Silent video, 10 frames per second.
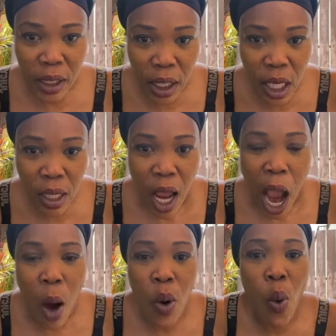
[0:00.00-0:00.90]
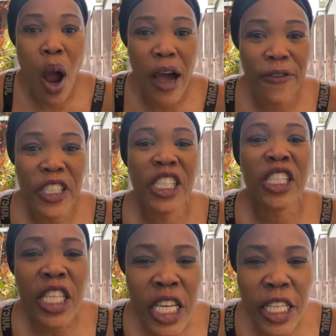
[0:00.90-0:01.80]
Seeing? And we want to
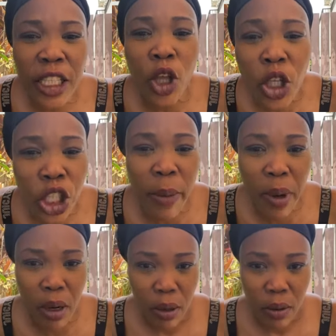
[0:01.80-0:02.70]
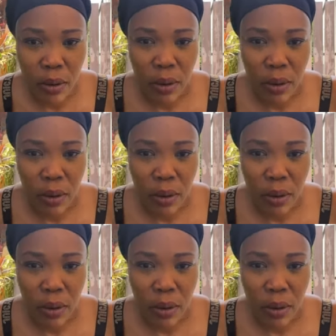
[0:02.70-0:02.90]
see it touchable.